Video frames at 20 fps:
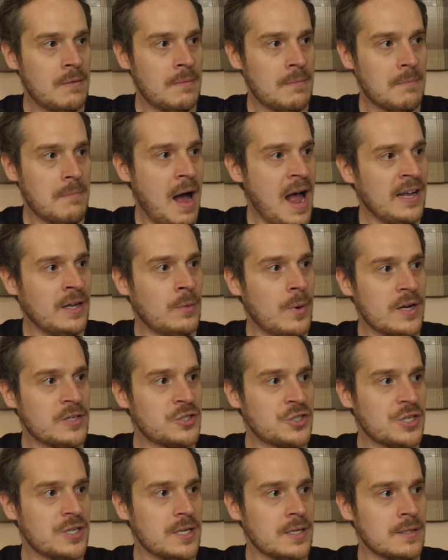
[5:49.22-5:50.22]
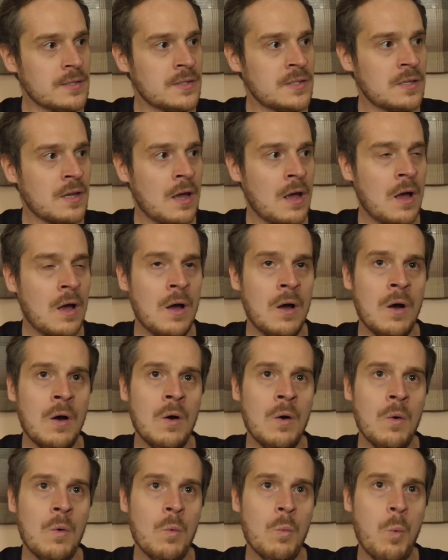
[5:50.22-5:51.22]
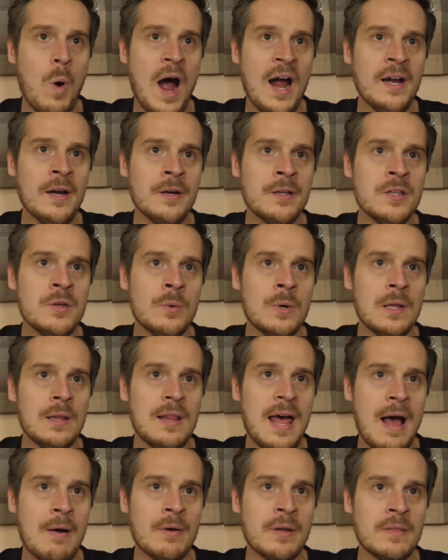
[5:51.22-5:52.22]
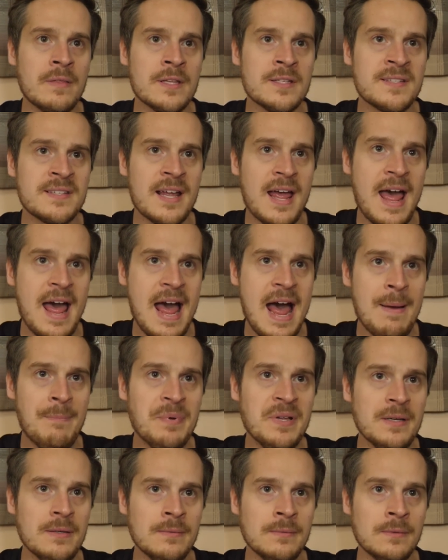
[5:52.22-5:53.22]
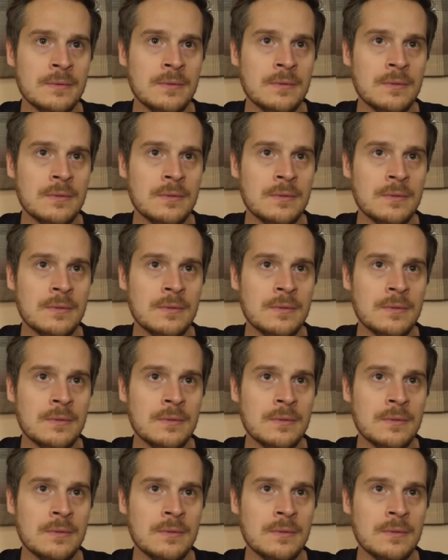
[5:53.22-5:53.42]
My question is, why are you allowing this to happen?